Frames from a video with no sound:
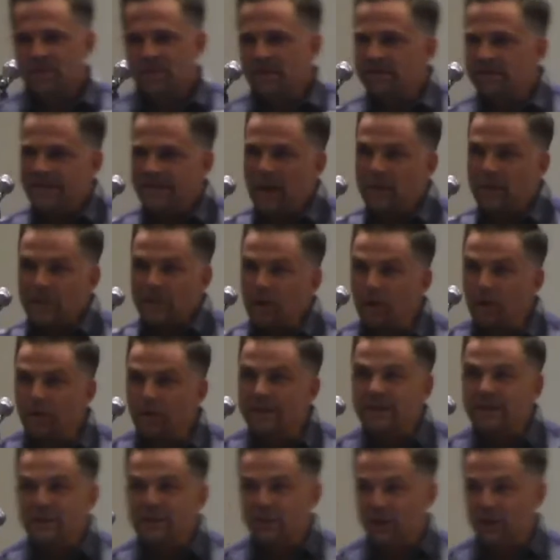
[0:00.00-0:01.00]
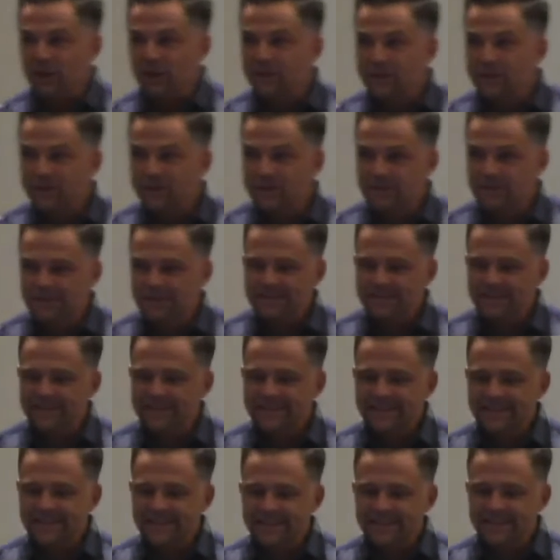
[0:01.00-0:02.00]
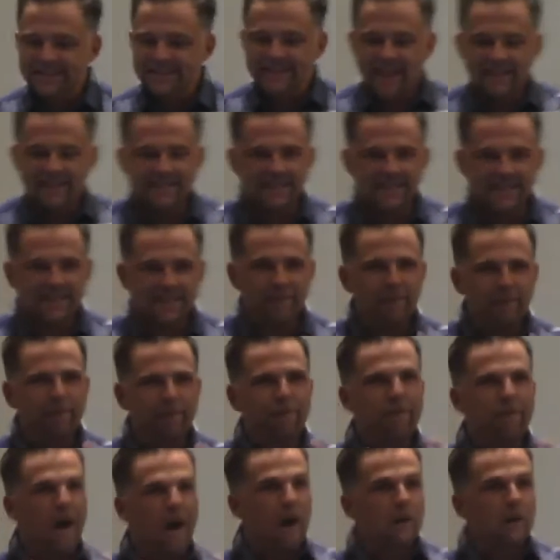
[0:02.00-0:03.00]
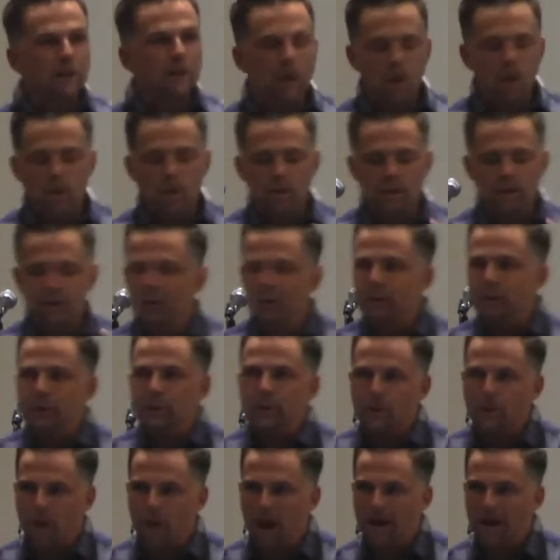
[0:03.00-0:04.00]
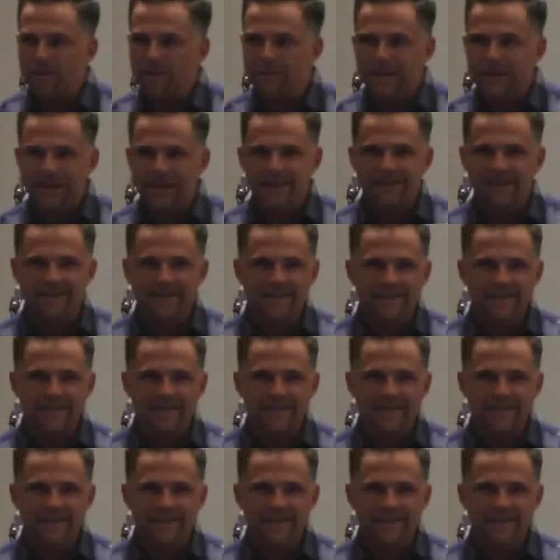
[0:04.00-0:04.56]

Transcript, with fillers: Now, the early church doesn't follow Deuteronomy